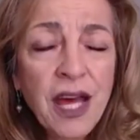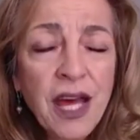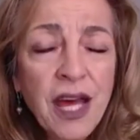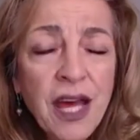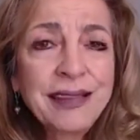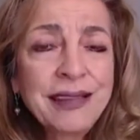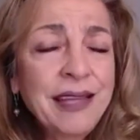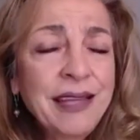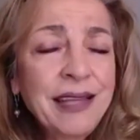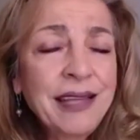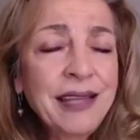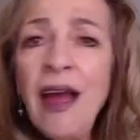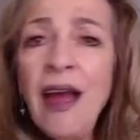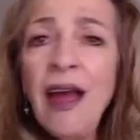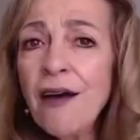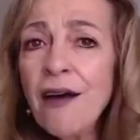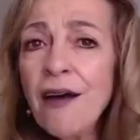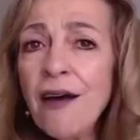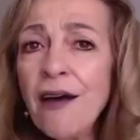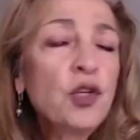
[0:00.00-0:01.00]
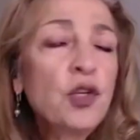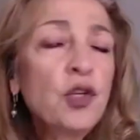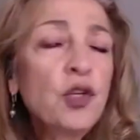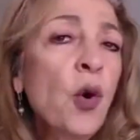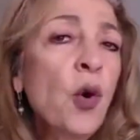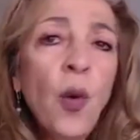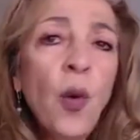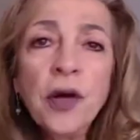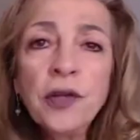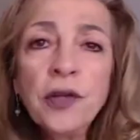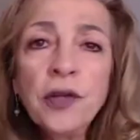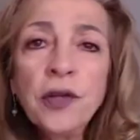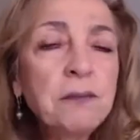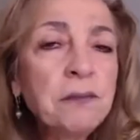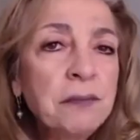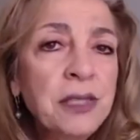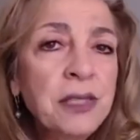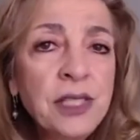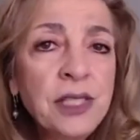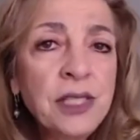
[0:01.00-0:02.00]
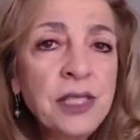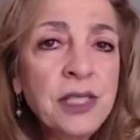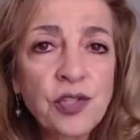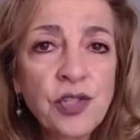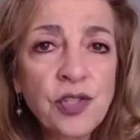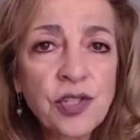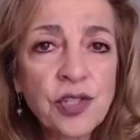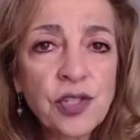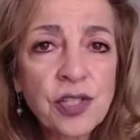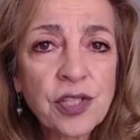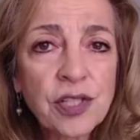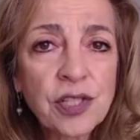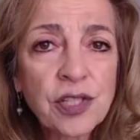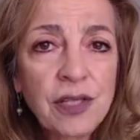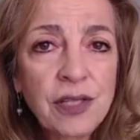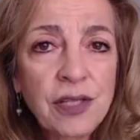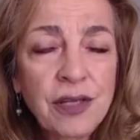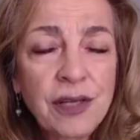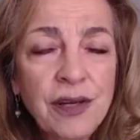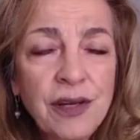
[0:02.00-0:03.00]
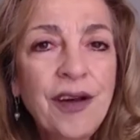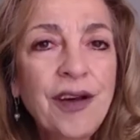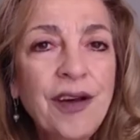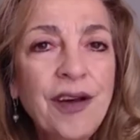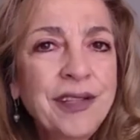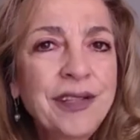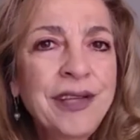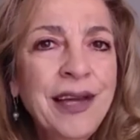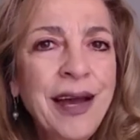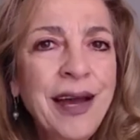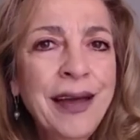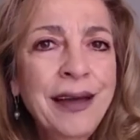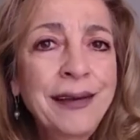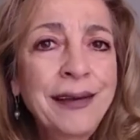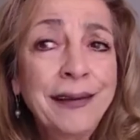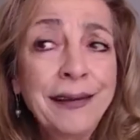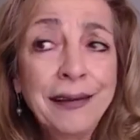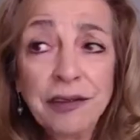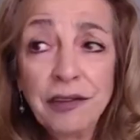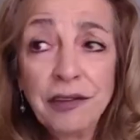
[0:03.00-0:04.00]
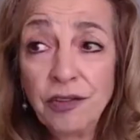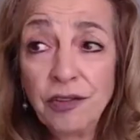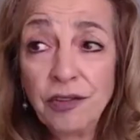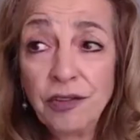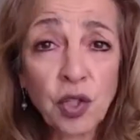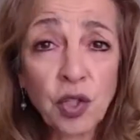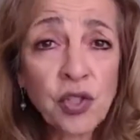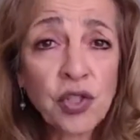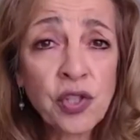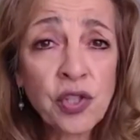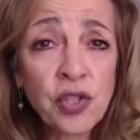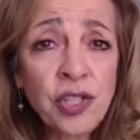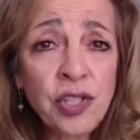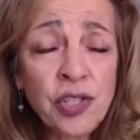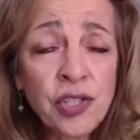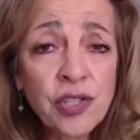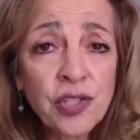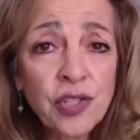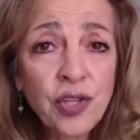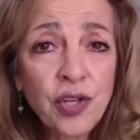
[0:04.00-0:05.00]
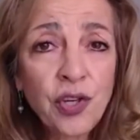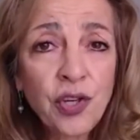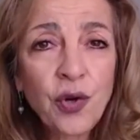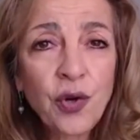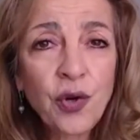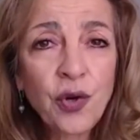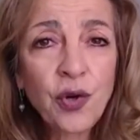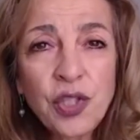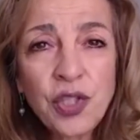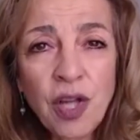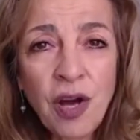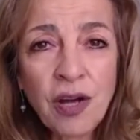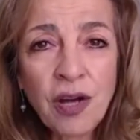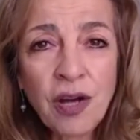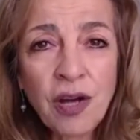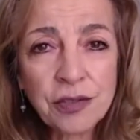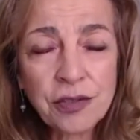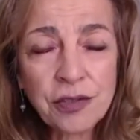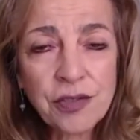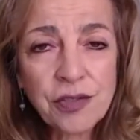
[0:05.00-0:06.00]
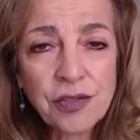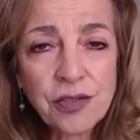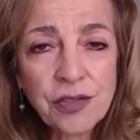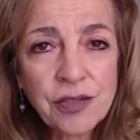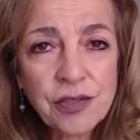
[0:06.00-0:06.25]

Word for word: They have no other means other than nurses or doctors.